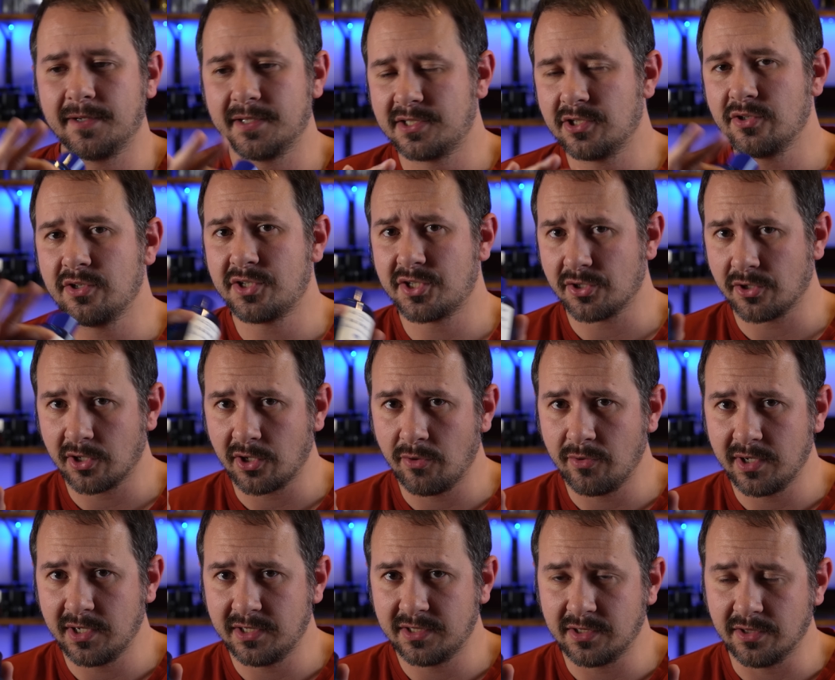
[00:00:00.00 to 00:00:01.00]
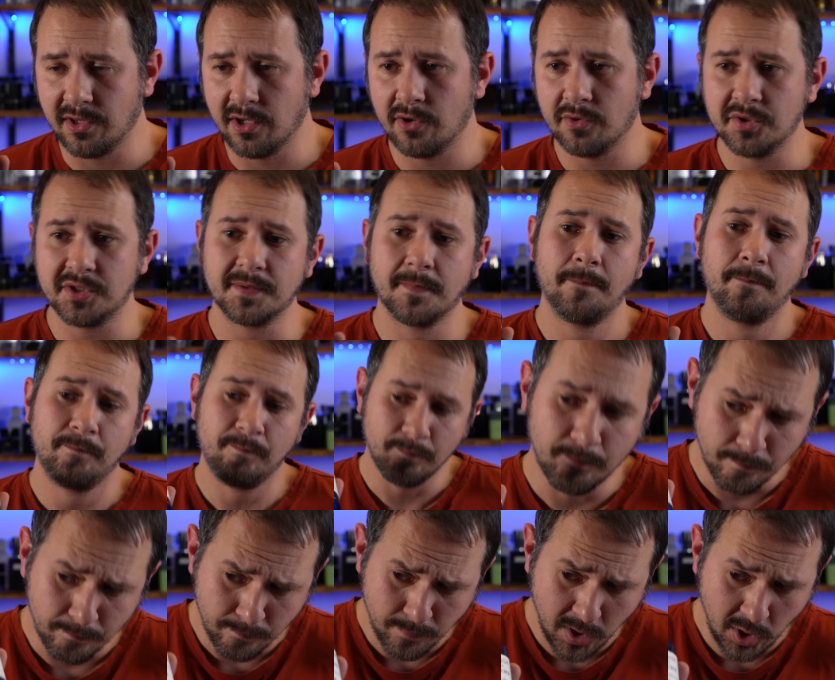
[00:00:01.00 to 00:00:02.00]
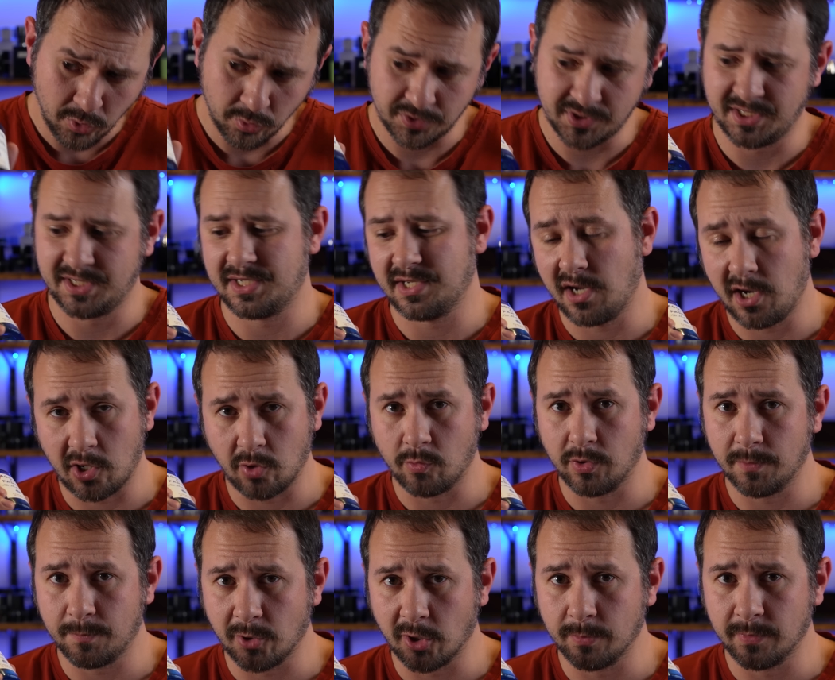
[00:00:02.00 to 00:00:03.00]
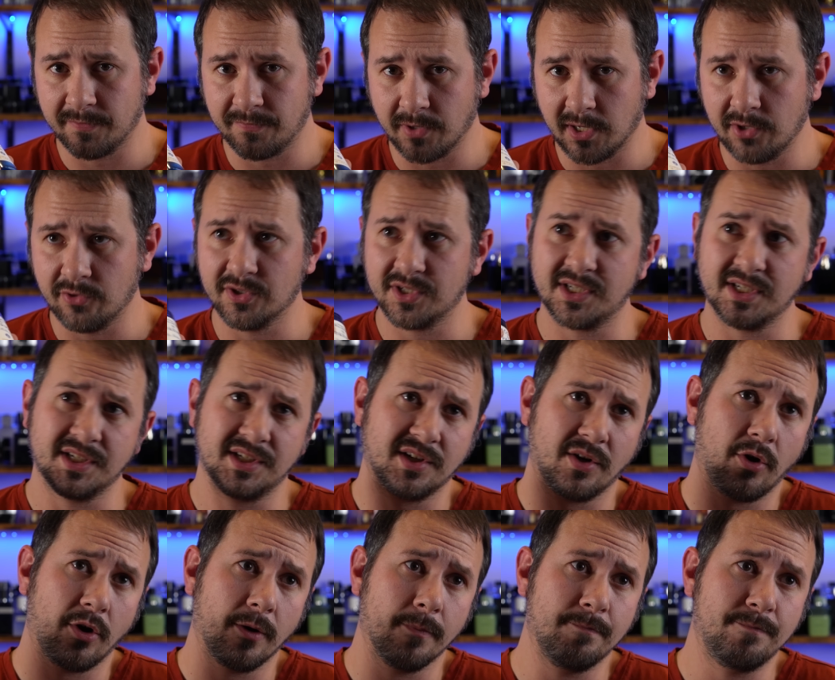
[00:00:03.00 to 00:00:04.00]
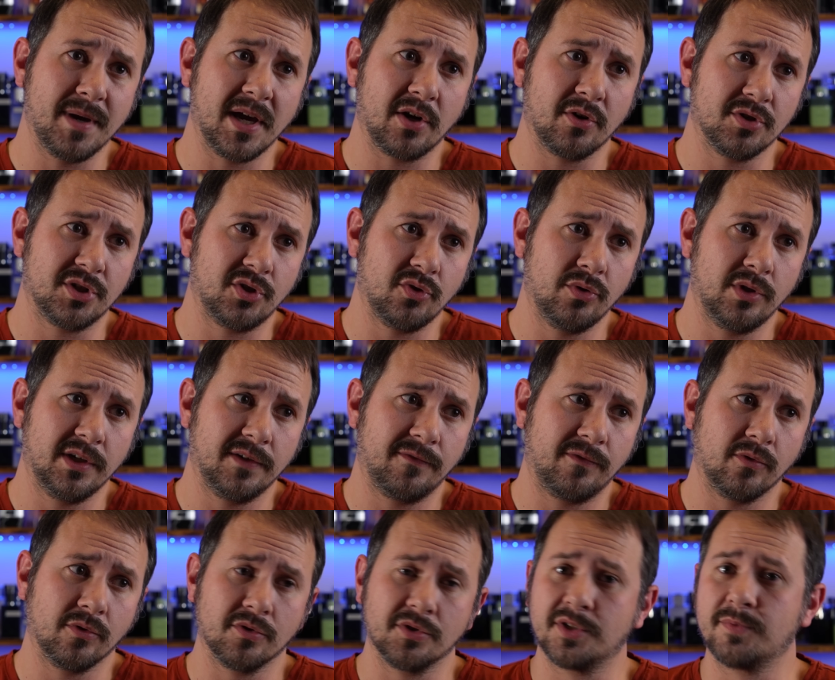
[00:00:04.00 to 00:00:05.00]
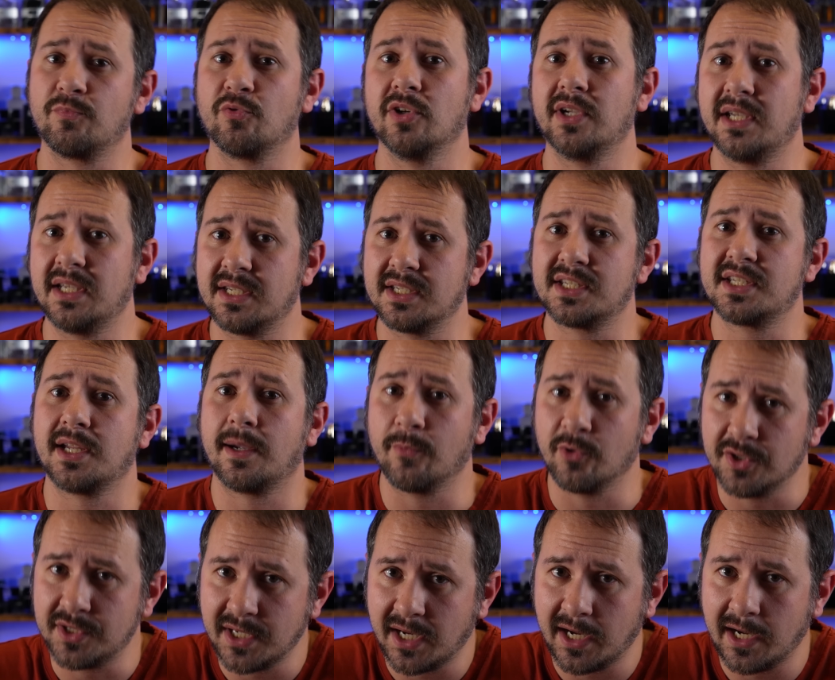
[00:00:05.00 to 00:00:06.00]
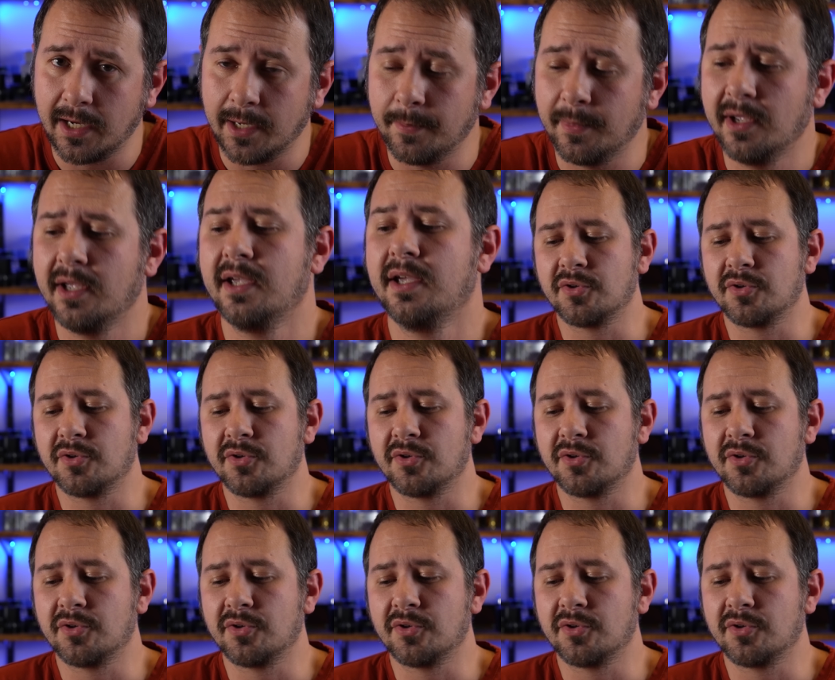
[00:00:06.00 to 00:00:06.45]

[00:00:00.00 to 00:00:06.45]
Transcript: Until you start going into those, most Acqua di Parma fragrances are better suited for spring and summertime.